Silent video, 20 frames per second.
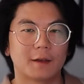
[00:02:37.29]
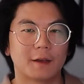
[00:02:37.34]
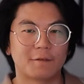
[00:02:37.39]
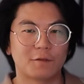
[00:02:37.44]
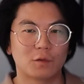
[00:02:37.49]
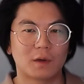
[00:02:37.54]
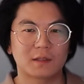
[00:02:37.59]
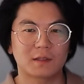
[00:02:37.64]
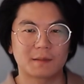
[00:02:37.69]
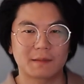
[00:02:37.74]
If
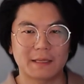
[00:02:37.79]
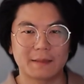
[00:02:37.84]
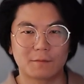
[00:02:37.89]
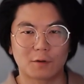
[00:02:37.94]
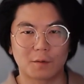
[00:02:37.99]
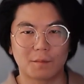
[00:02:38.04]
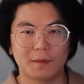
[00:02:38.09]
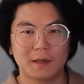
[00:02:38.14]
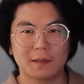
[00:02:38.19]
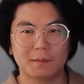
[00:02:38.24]
you want something
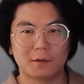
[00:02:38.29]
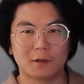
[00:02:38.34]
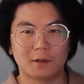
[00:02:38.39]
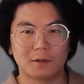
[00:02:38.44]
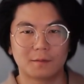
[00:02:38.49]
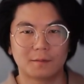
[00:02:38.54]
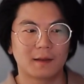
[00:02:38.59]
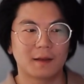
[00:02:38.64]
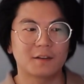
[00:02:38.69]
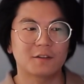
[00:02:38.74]
more
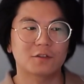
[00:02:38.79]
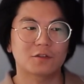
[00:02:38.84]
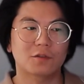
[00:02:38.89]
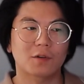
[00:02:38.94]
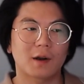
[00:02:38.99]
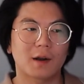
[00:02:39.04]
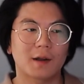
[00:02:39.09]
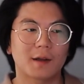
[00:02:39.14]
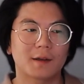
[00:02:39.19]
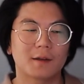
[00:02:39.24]
minimal, let's
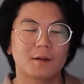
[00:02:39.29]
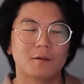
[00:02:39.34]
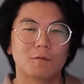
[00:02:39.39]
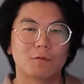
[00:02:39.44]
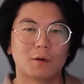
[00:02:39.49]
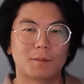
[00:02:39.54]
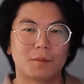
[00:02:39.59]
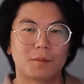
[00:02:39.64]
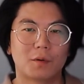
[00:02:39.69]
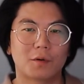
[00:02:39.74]
try
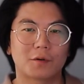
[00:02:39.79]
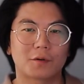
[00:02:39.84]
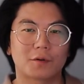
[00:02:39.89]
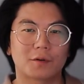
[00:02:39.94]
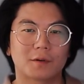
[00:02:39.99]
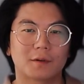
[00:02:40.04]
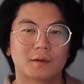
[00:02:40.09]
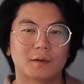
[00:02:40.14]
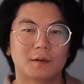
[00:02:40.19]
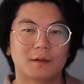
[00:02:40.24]

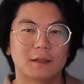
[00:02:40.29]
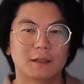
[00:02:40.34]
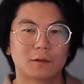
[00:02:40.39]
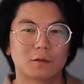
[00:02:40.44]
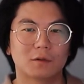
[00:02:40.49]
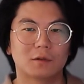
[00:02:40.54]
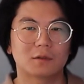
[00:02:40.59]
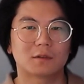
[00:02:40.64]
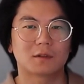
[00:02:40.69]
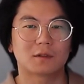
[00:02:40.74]
reporter
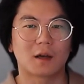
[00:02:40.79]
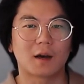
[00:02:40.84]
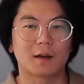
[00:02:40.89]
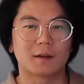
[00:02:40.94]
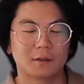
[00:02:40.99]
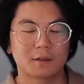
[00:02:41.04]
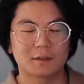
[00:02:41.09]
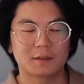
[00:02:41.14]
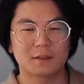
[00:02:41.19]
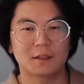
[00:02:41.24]
equals dot.
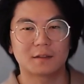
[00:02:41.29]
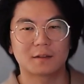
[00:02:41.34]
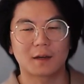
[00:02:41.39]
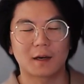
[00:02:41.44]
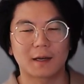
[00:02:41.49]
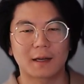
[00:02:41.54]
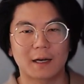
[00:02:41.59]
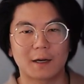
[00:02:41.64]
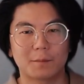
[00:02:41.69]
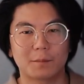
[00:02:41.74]
This is the
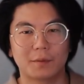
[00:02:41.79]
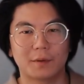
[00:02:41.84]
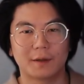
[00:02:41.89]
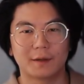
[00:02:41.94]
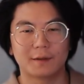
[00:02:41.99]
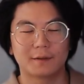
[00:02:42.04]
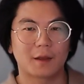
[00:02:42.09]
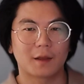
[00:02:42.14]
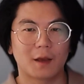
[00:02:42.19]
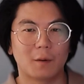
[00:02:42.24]
dot output.